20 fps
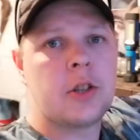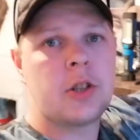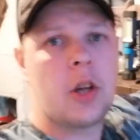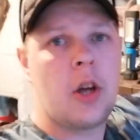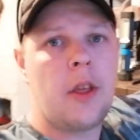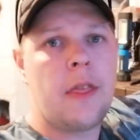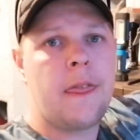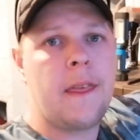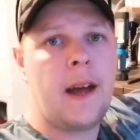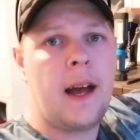
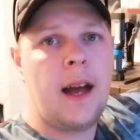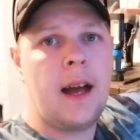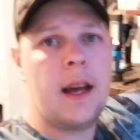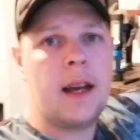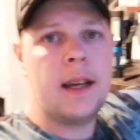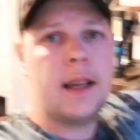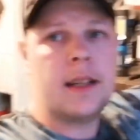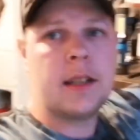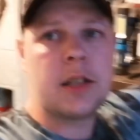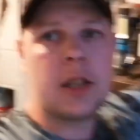So
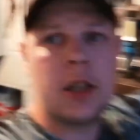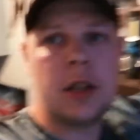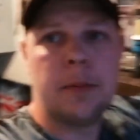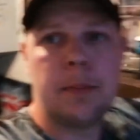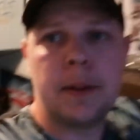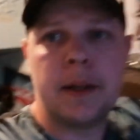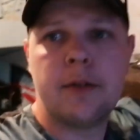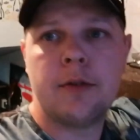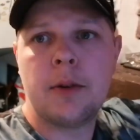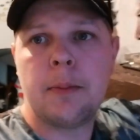that is going to
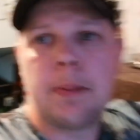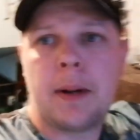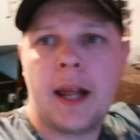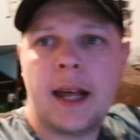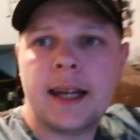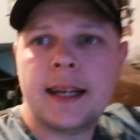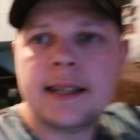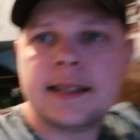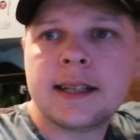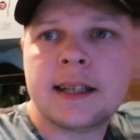be
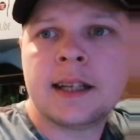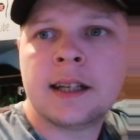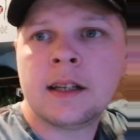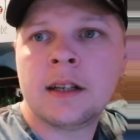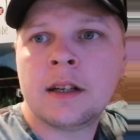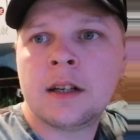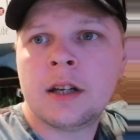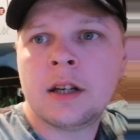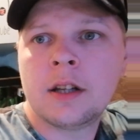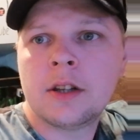
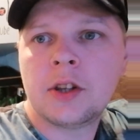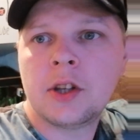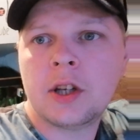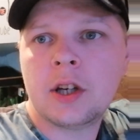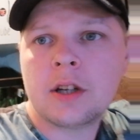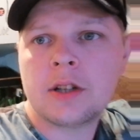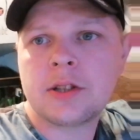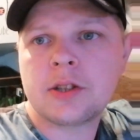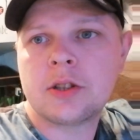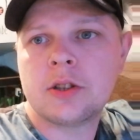replacing the
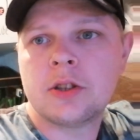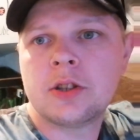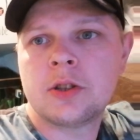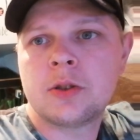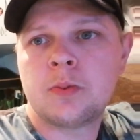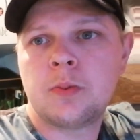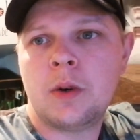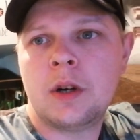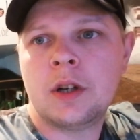Oscar's